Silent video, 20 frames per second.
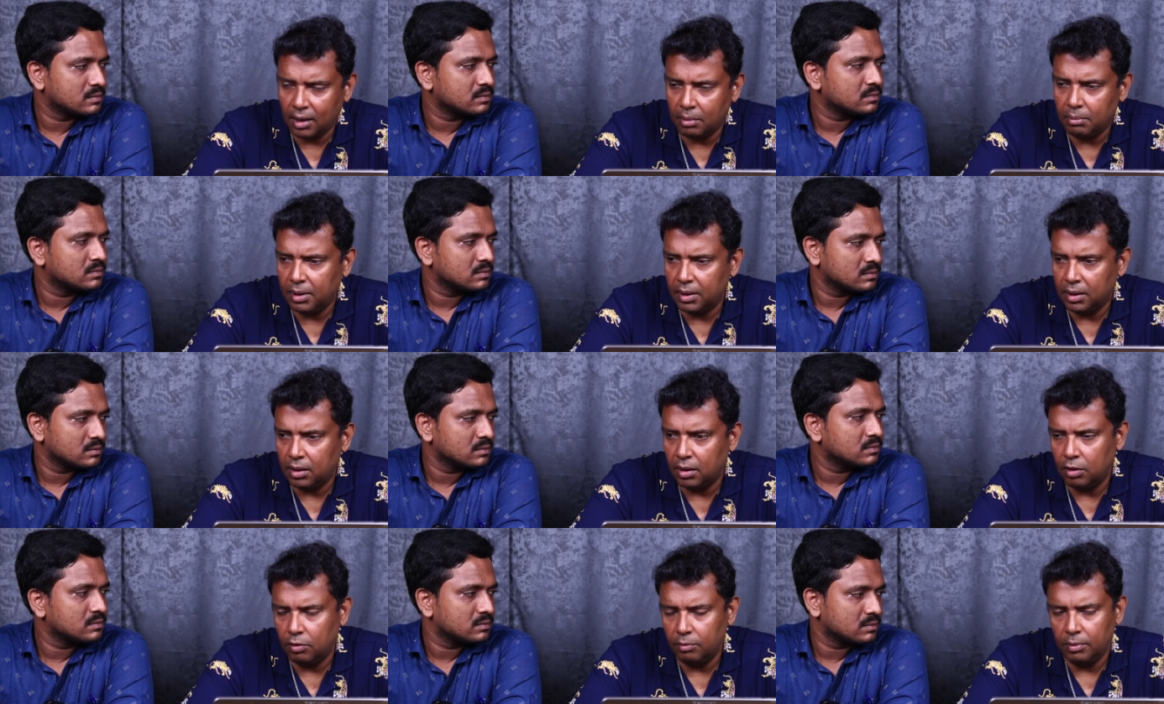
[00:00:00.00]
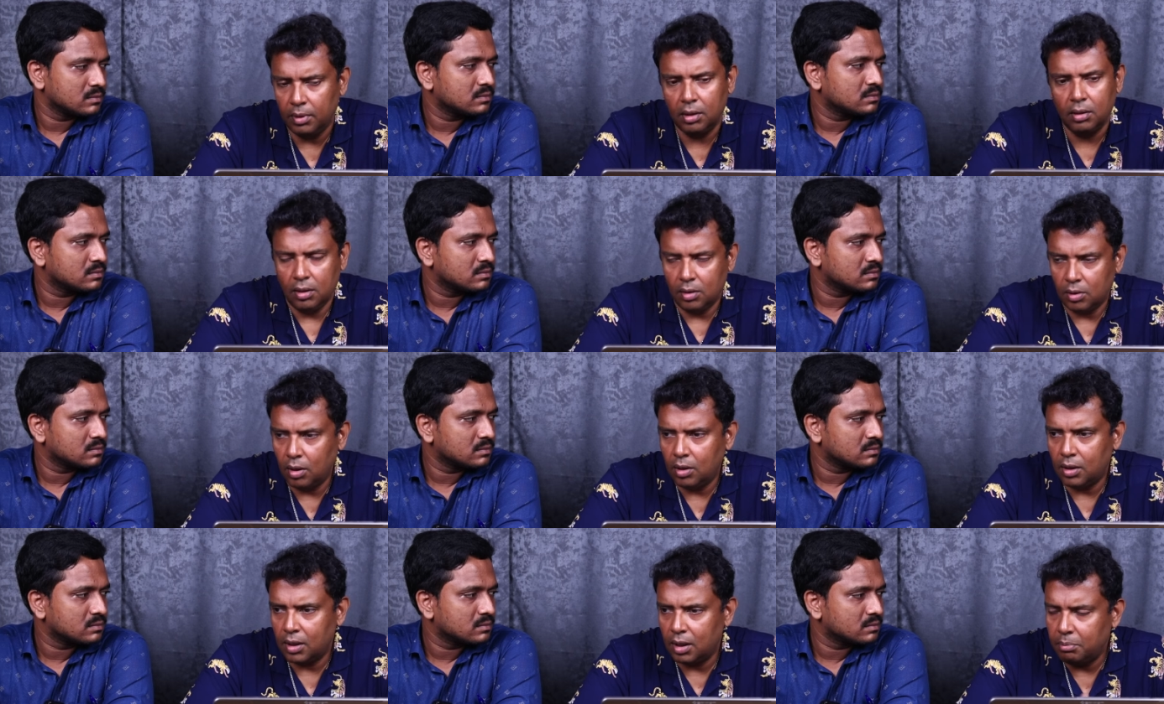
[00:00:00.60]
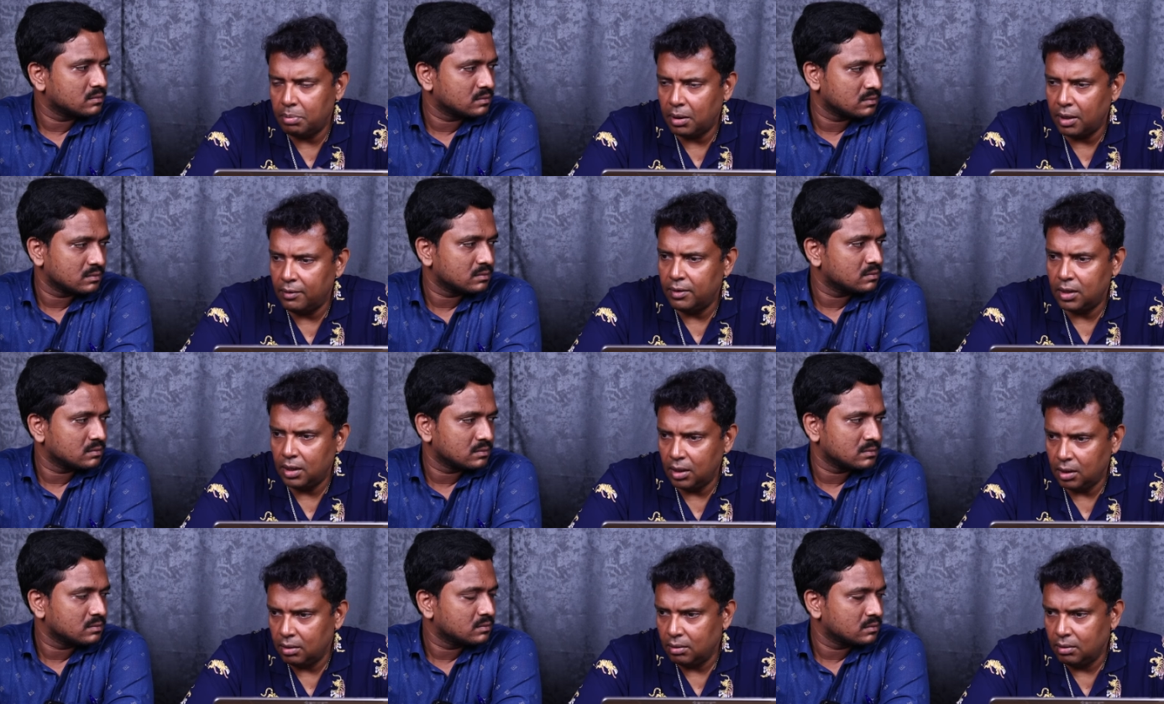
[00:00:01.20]
Speaker 1: run by the government. It's all done
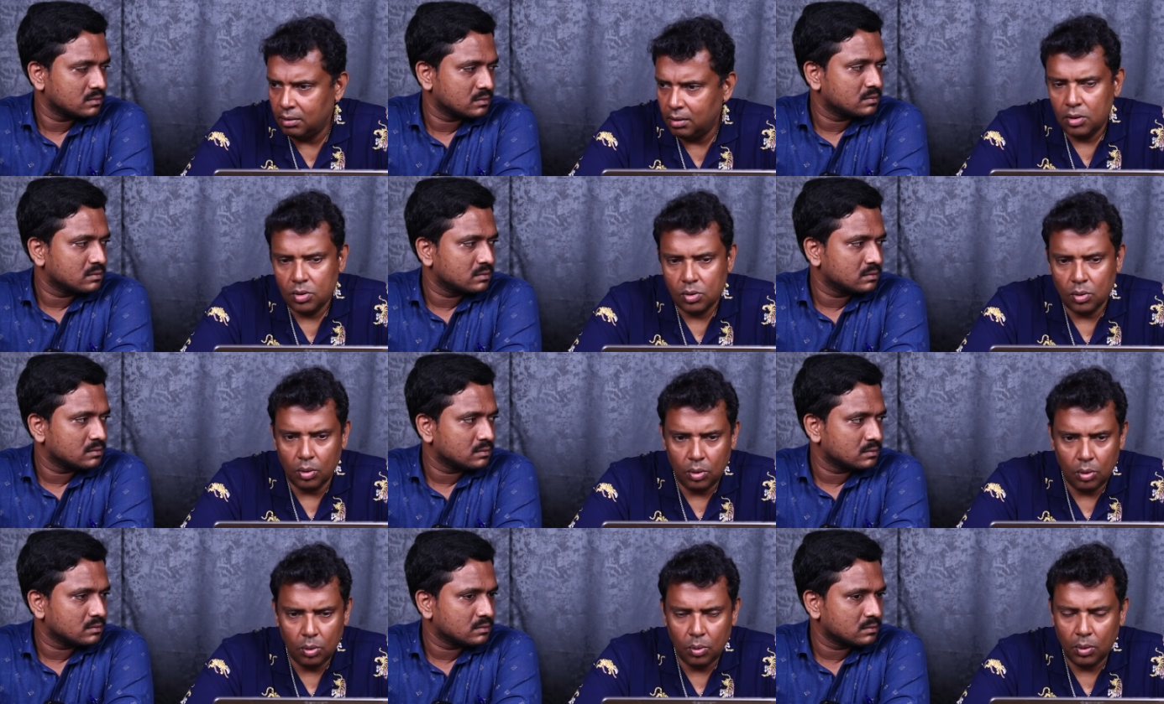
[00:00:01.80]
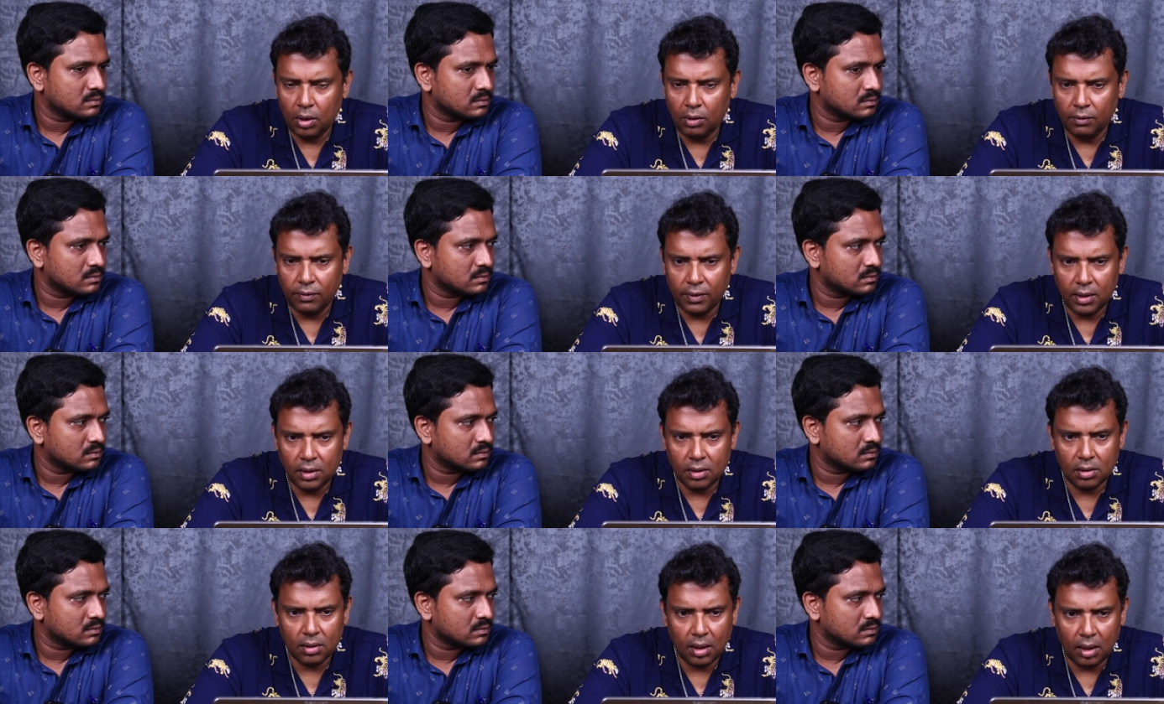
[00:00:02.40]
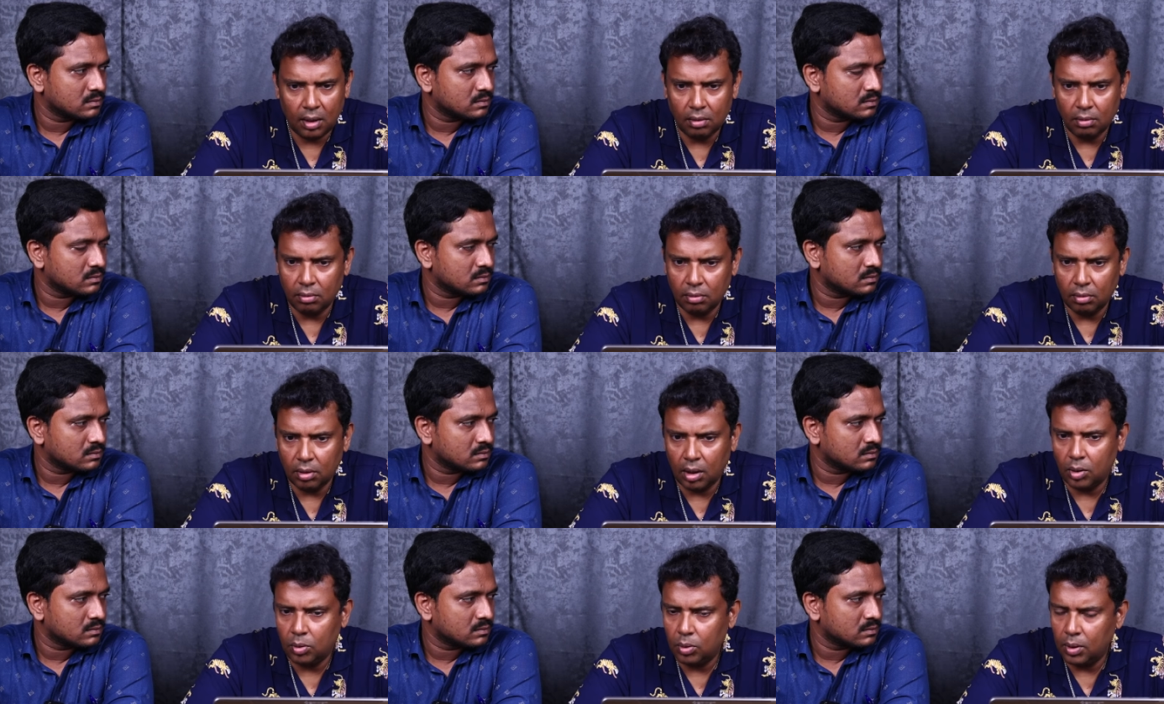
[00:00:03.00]
privately. So you and your friends
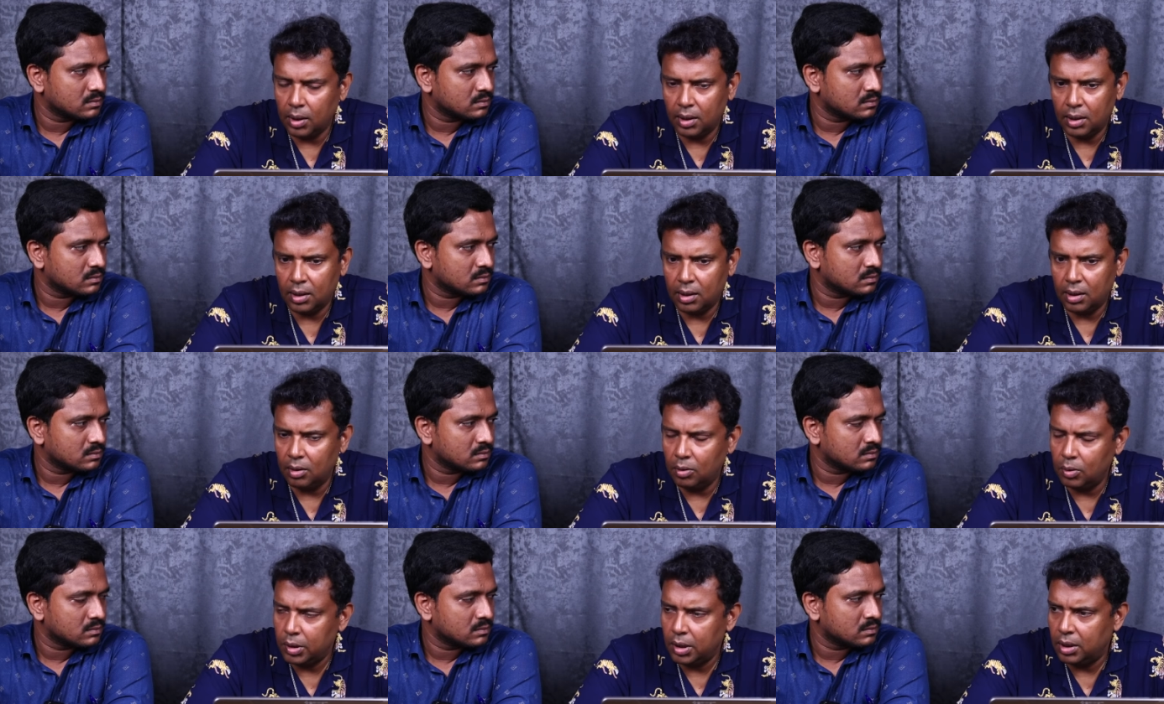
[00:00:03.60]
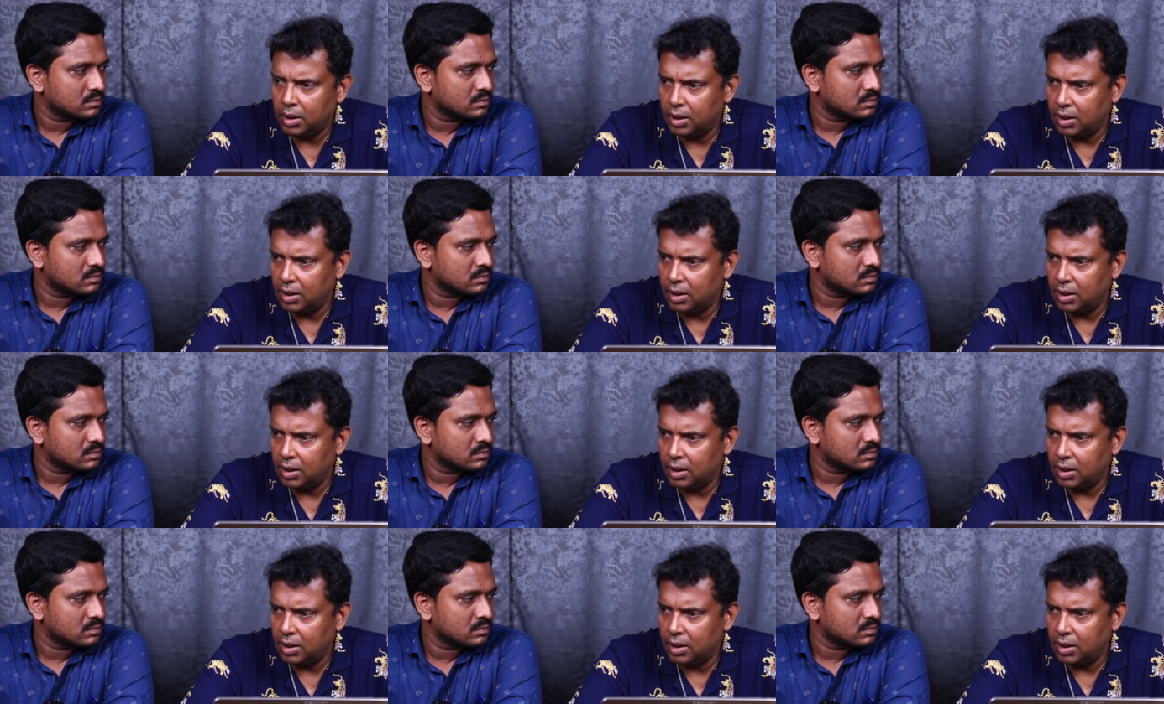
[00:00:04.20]
can get together and you can